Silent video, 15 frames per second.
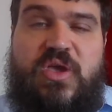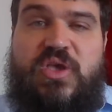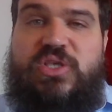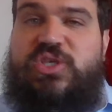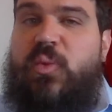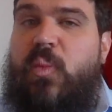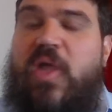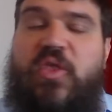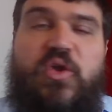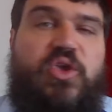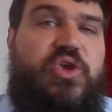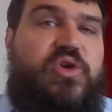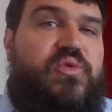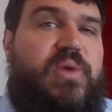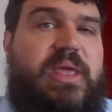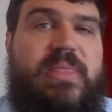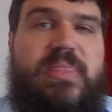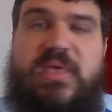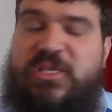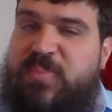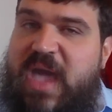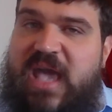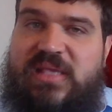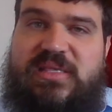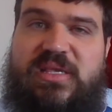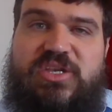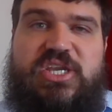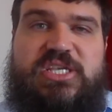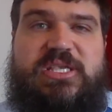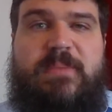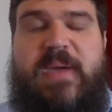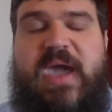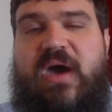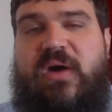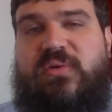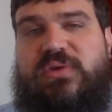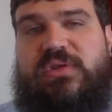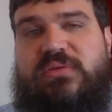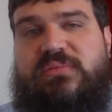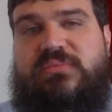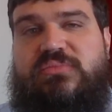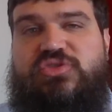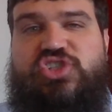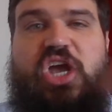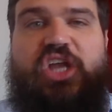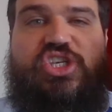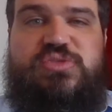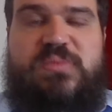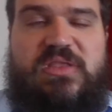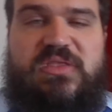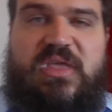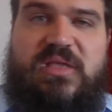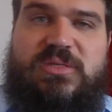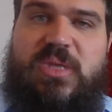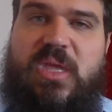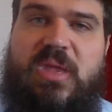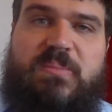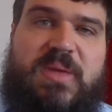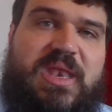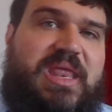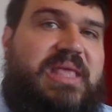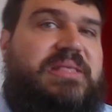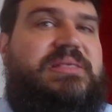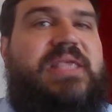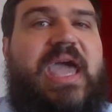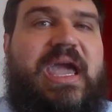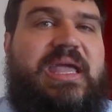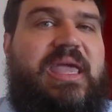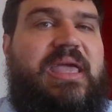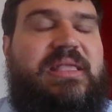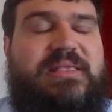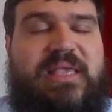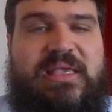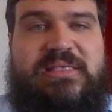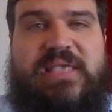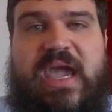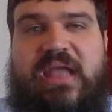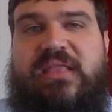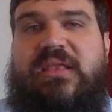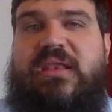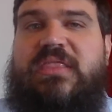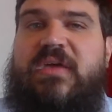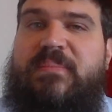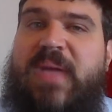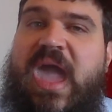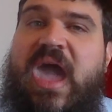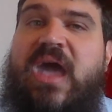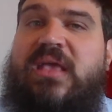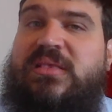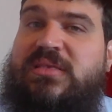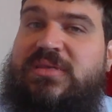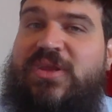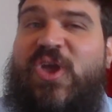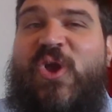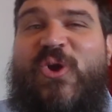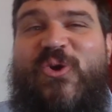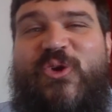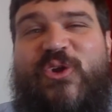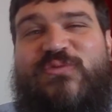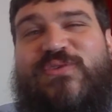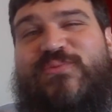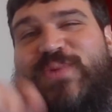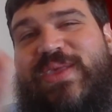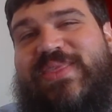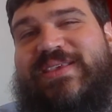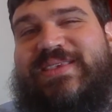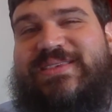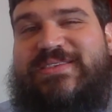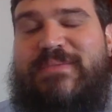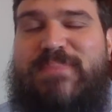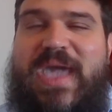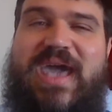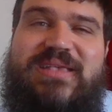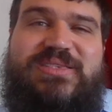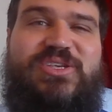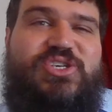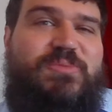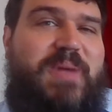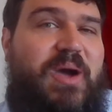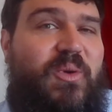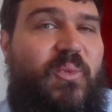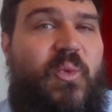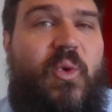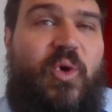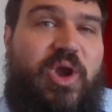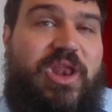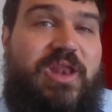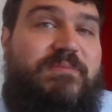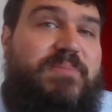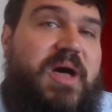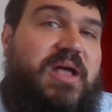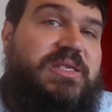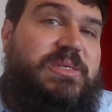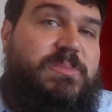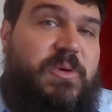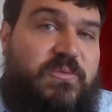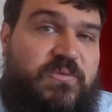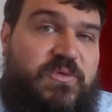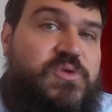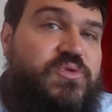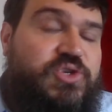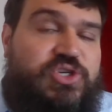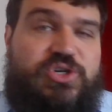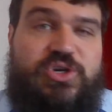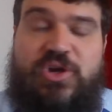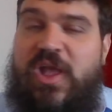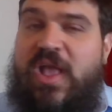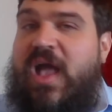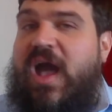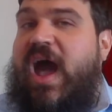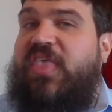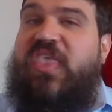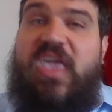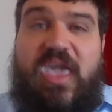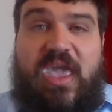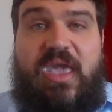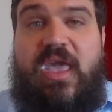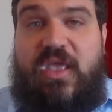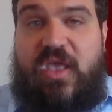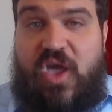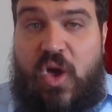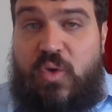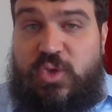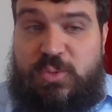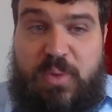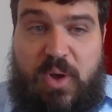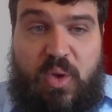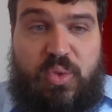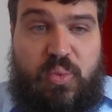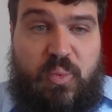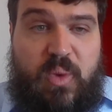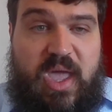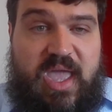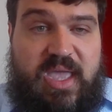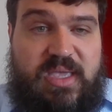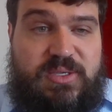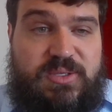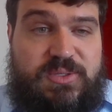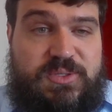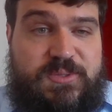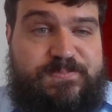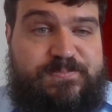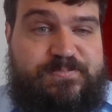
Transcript: So whether you read this passage as about judgment that's been exacted in the past, or if you read this as a passage about warning the possible future, I think it goes both ways.